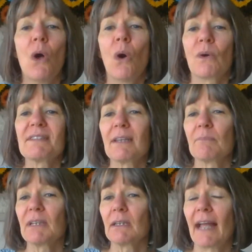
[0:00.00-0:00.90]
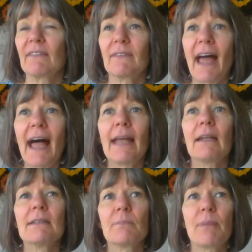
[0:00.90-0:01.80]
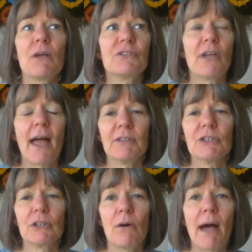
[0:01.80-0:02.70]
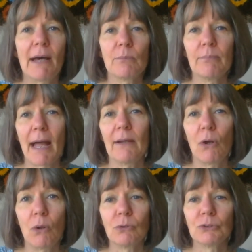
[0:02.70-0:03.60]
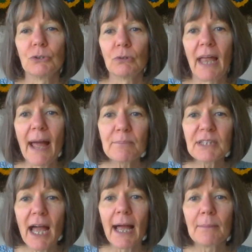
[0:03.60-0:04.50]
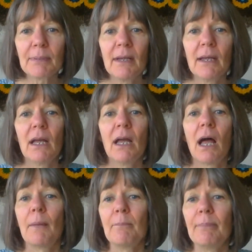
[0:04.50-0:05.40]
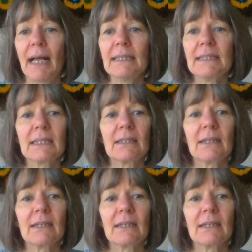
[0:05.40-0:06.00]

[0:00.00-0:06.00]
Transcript: or something like that, as opposed to having to go out and buy a whole new laptop. But